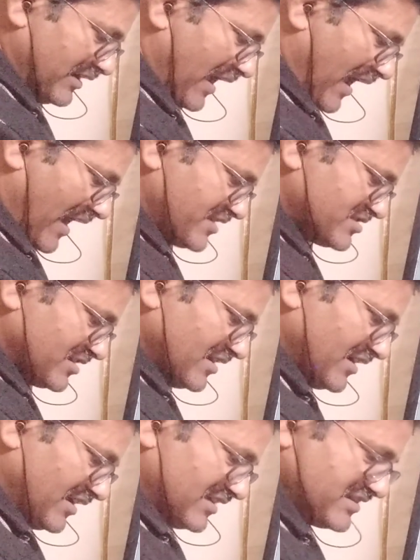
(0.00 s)
dash
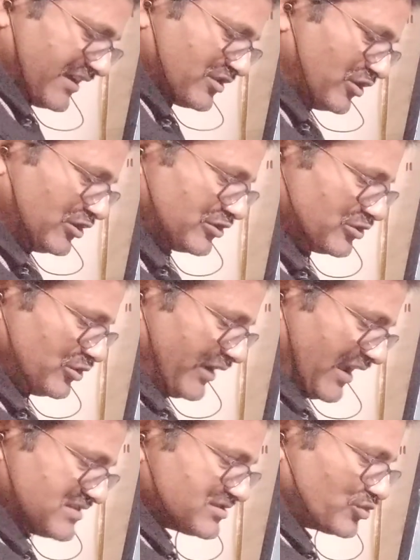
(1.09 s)
is equal to
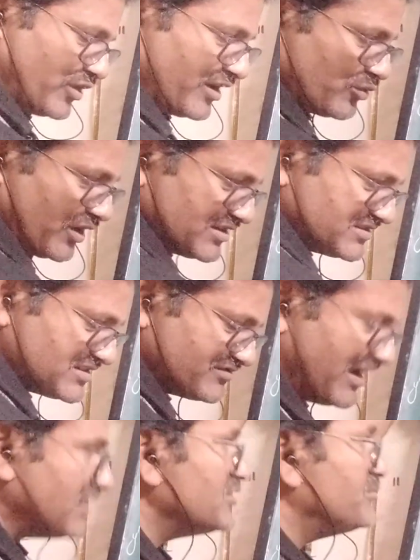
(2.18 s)
n square. What is this value